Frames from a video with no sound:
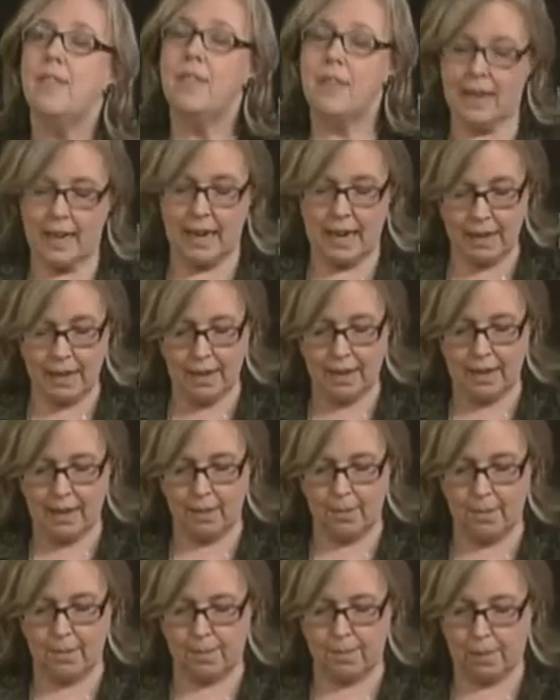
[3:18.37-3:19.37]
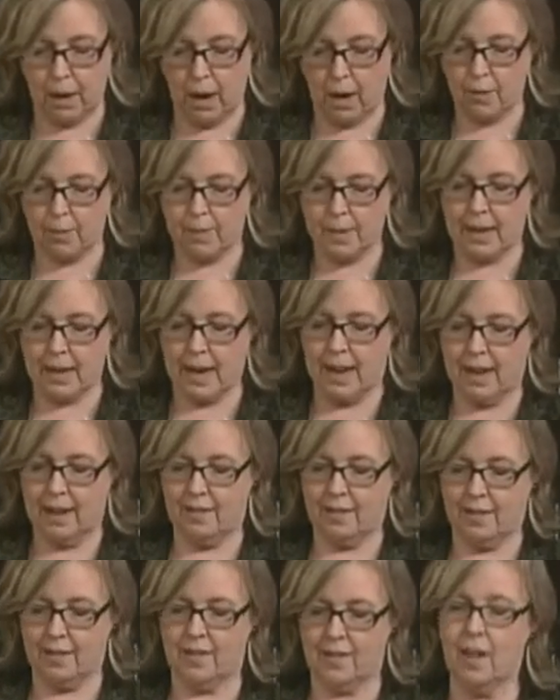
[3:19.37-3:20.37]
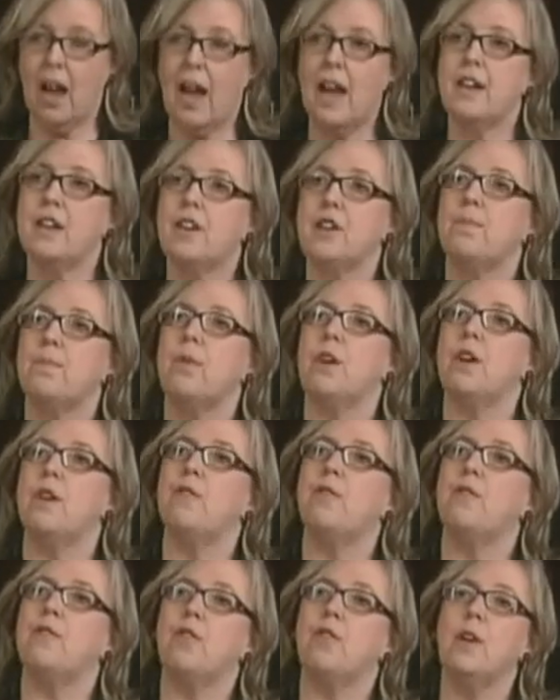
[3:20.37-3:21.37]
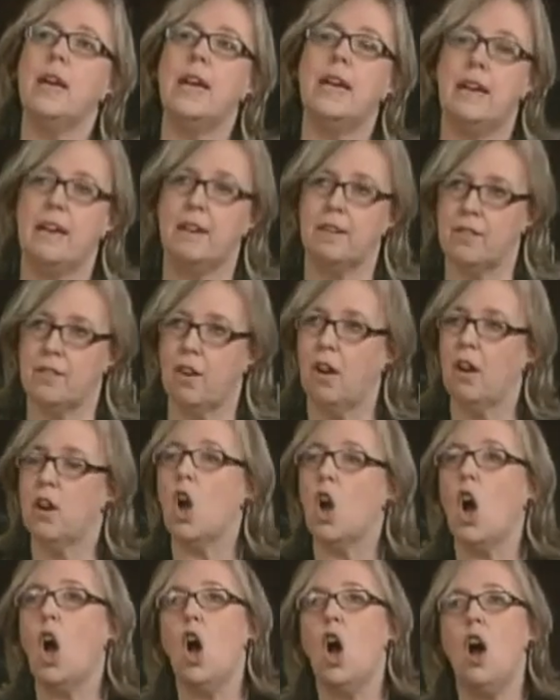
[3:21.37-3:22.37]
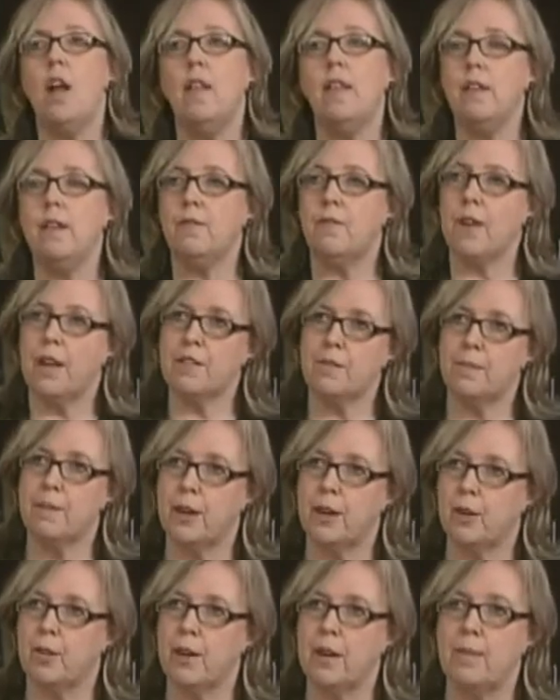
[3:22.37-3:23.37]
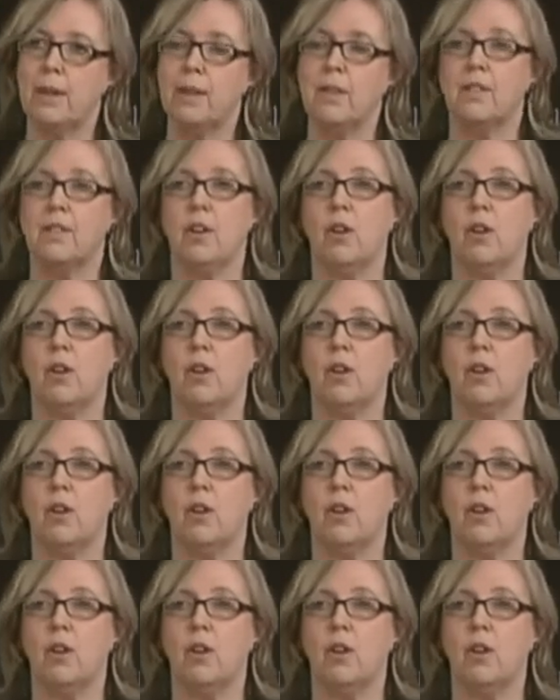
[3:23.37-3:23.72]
the Indian government has decided to put a freeze on all investment agreements,